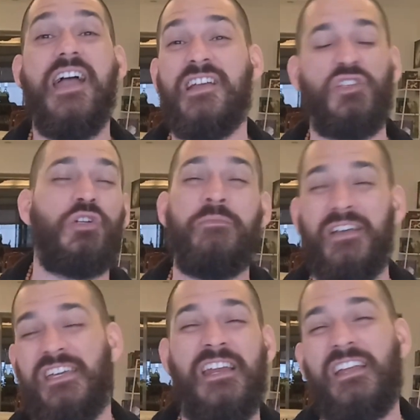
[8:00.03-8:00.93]
and I told him
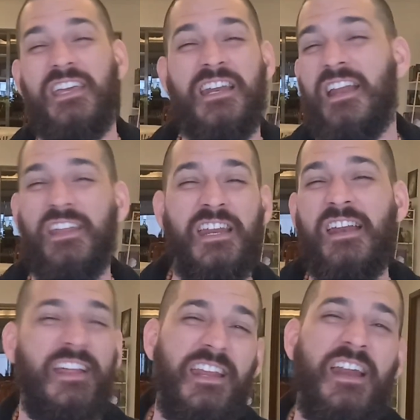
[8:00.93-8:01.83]
again and again and again
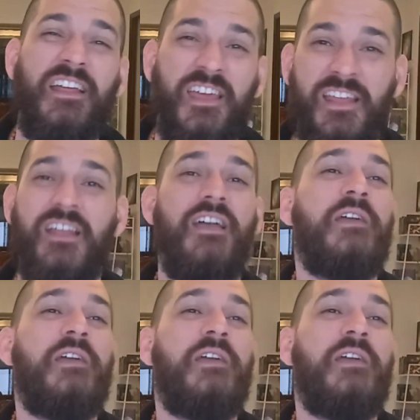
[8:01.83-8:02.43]
and again and again